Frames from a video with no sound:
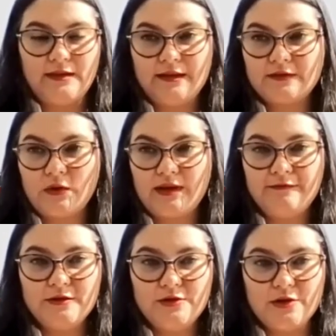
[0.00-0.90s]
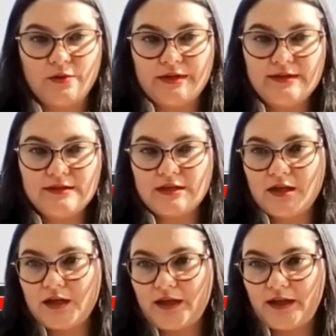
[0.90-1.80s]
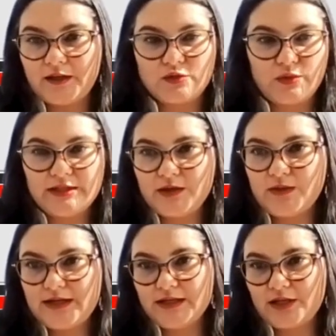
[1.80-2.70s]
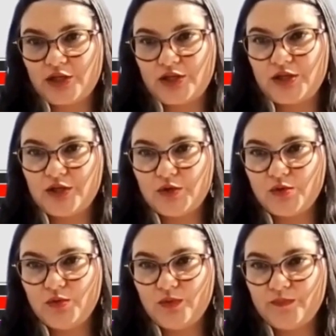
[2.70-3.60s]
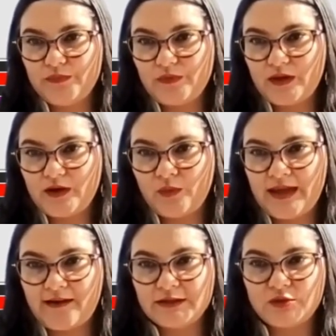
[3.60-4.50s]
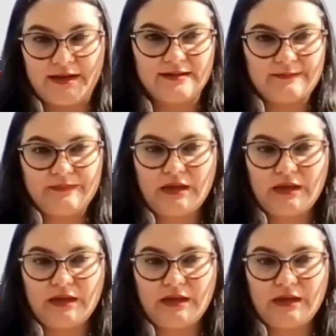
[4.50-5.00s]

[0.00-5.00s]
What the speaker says: So if you notice, 21Q, we have it twice.